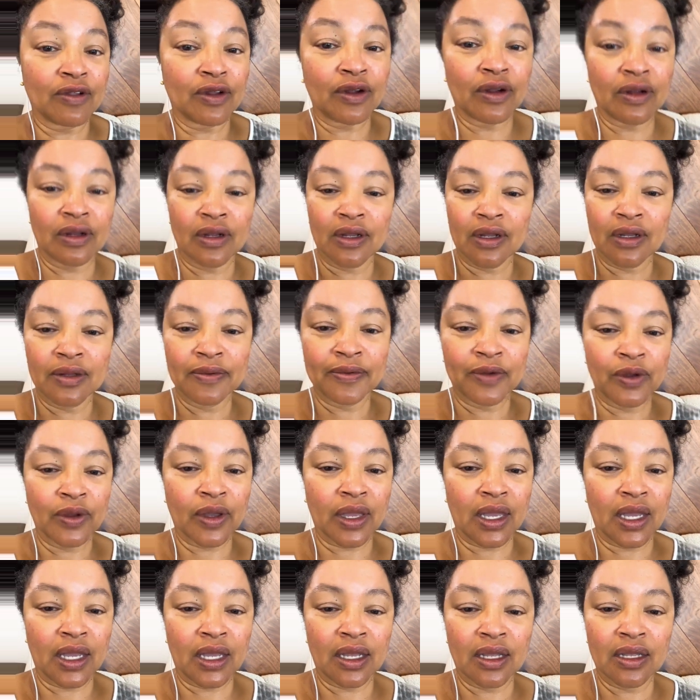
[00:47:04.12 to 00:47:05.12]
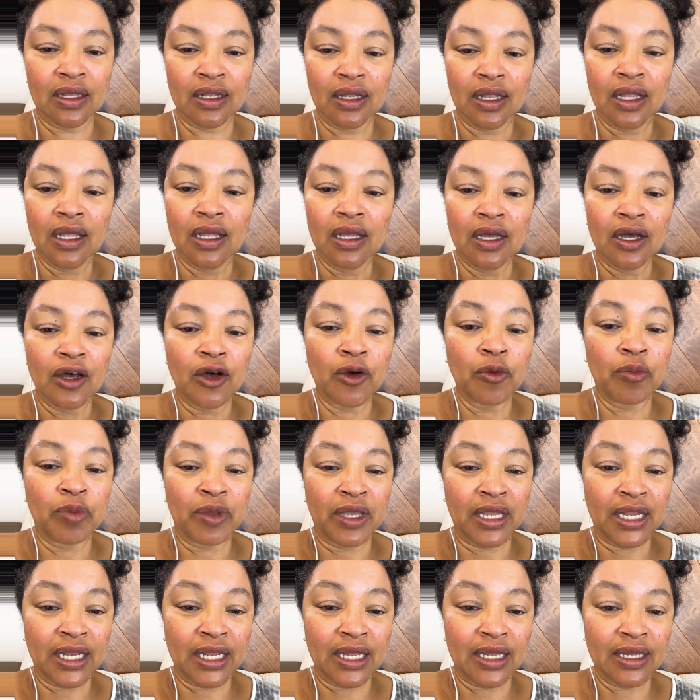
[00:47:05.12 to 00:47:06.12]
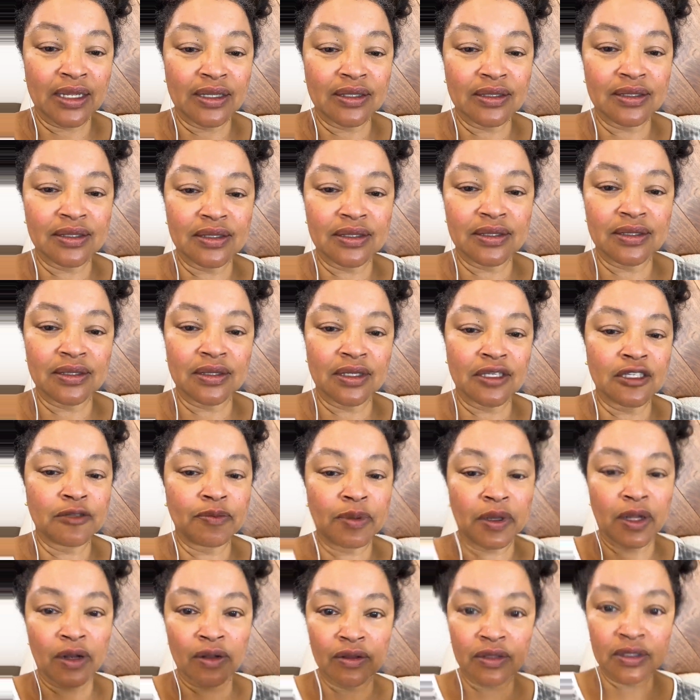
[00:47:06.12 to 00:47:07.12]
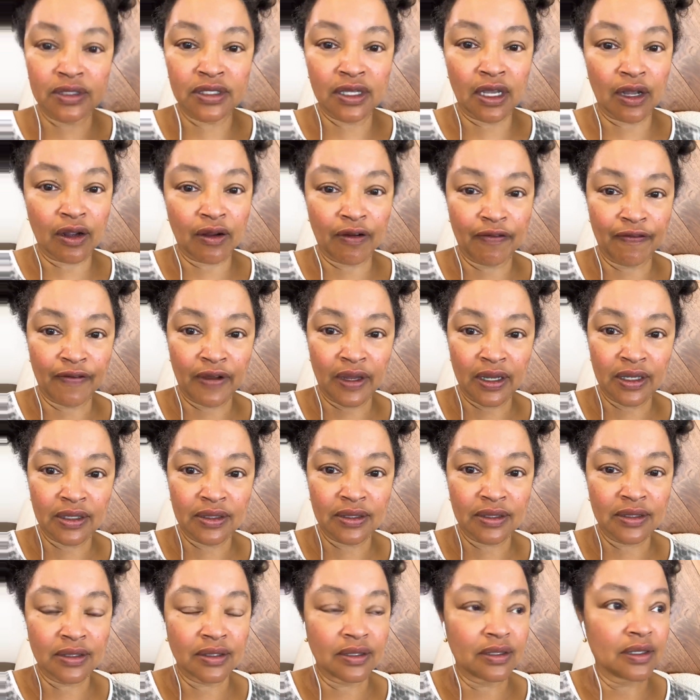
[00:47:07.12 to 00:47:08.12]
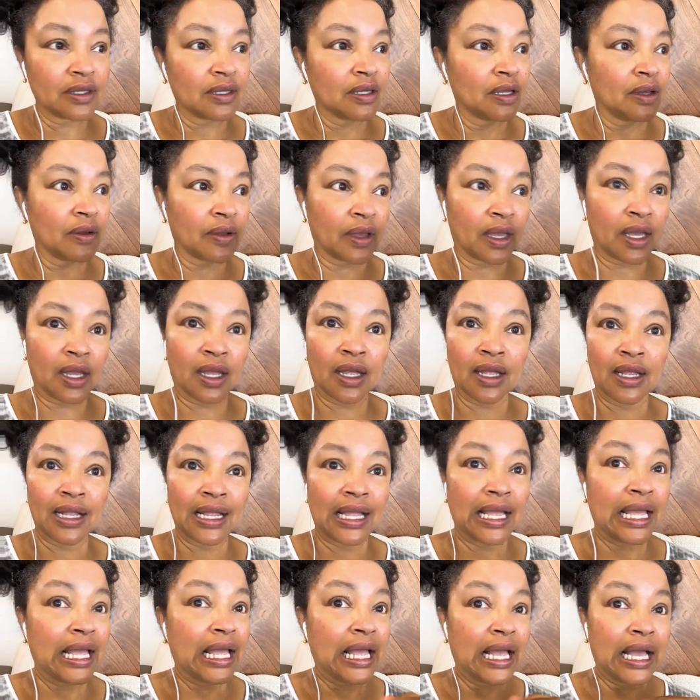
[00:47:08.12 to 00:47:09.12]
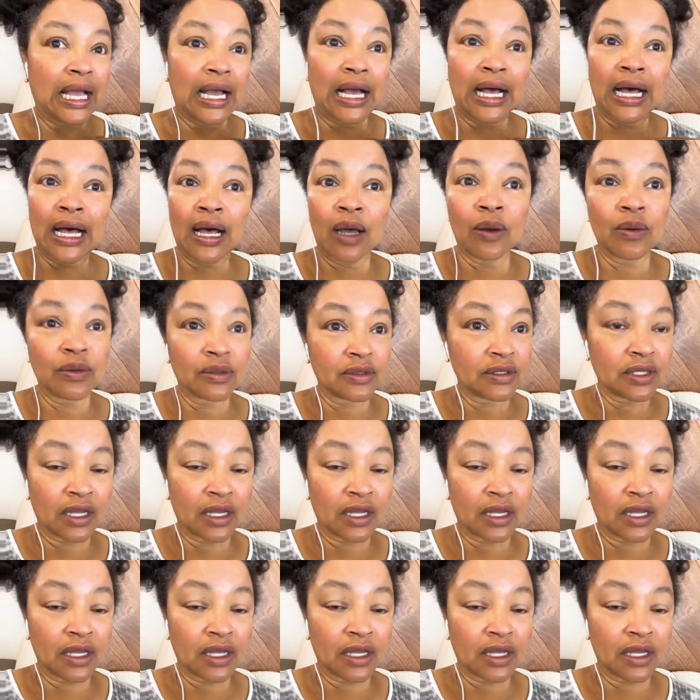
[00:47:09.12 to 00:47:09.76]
Here's what I've learned, okay? Obedience is better than sacrifice, okay?